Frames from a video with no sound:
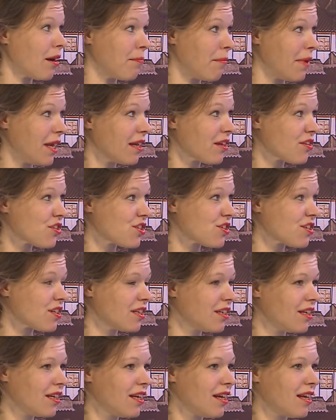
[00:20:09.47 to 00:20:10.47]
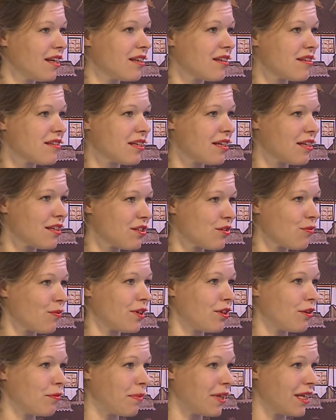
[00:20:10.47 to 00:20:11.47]
mixed, the teeth
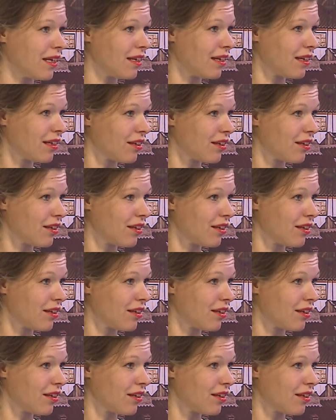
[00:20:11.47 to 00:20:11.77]
will be